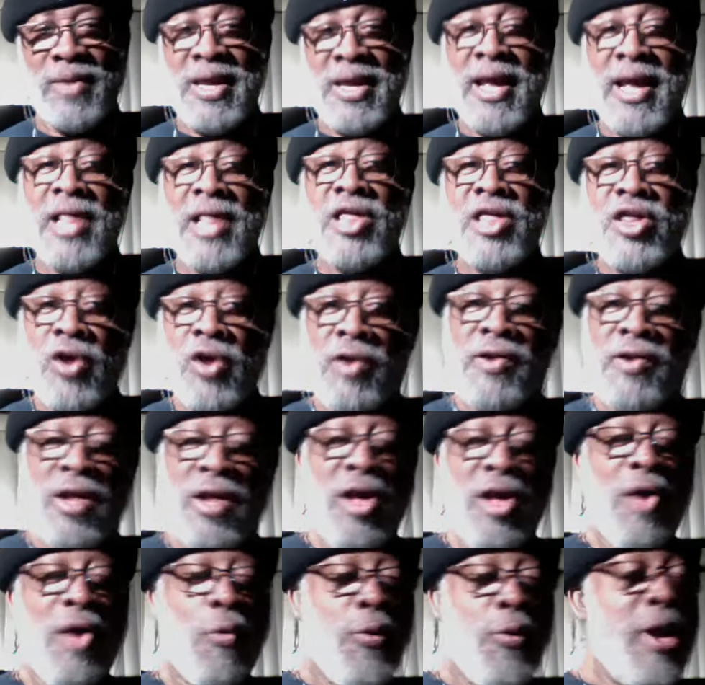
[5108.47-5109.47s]
We had just
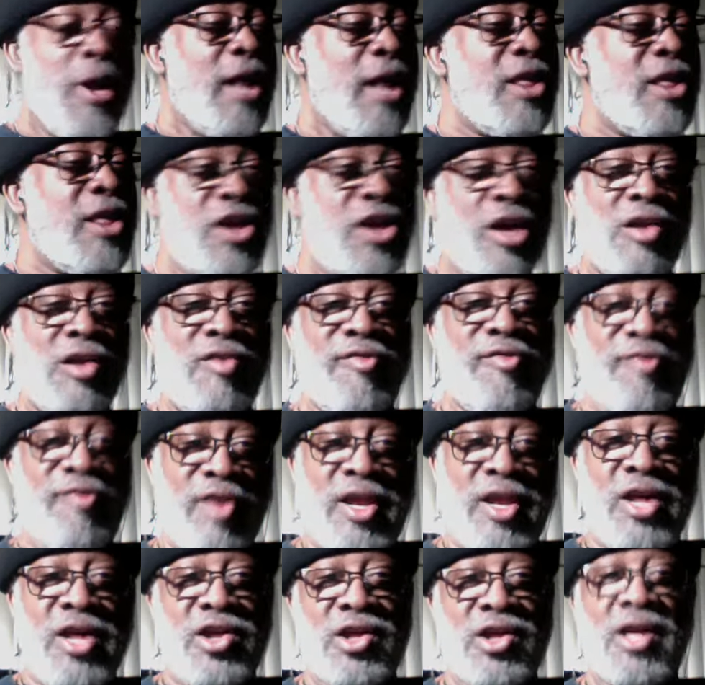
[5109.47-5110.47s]

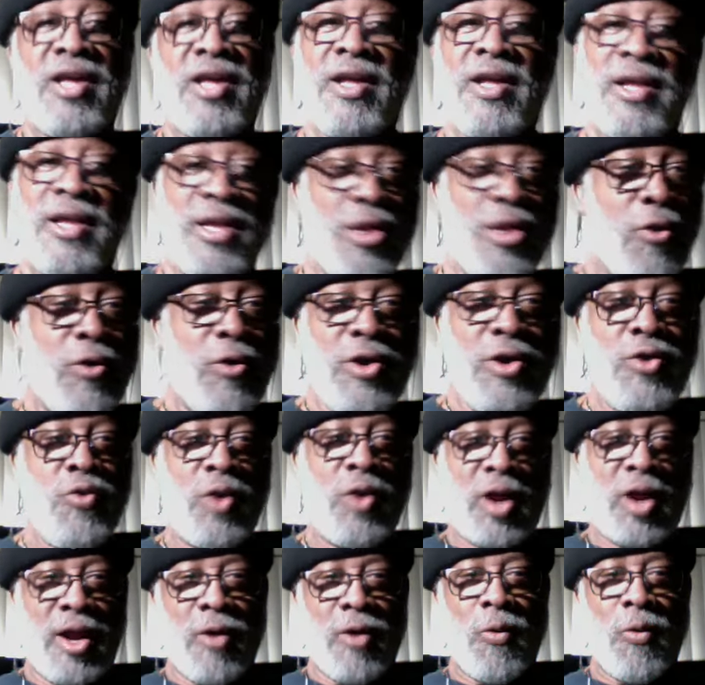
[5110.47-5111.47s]
finished No
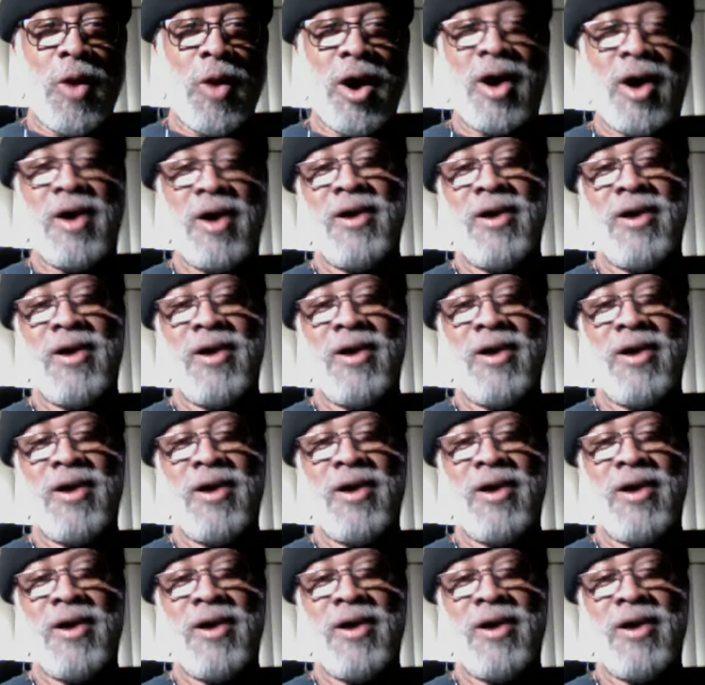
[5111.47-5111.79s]
Nuclear War.